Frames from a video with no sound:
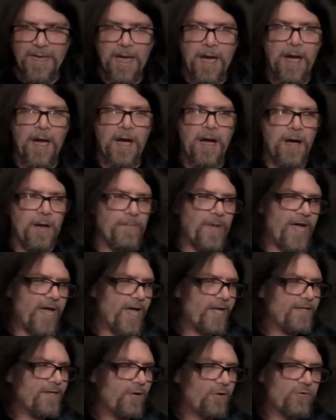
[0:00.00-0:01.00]
I
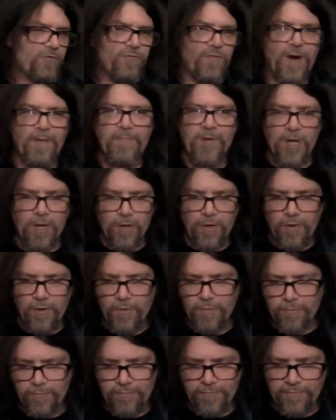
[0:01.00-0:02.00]
had the old
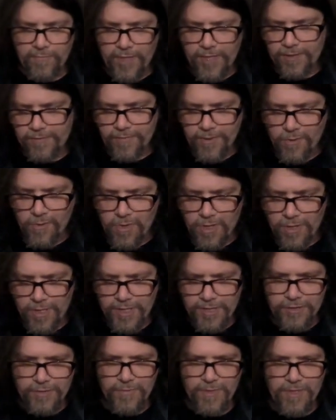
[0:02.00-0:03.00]
Remco 3 3/4
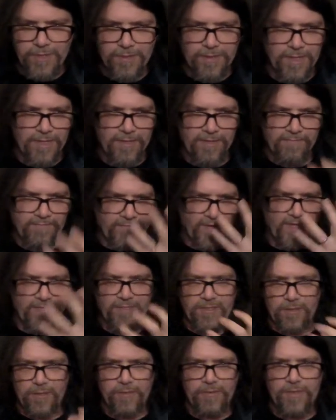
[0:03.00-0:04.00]
inch one that the face
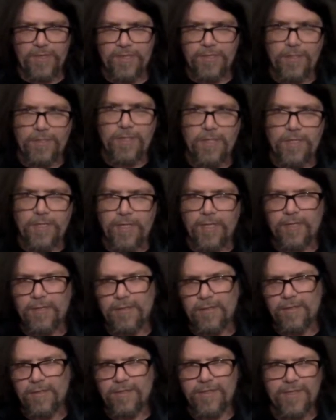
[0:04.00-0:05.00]
glowed in the dark, and it
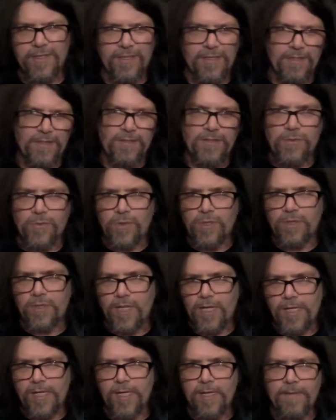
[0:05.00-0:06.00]
looked sort of
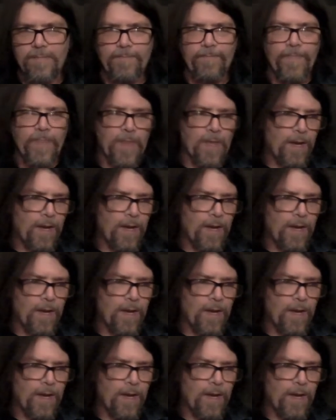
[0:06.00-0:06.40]
like him.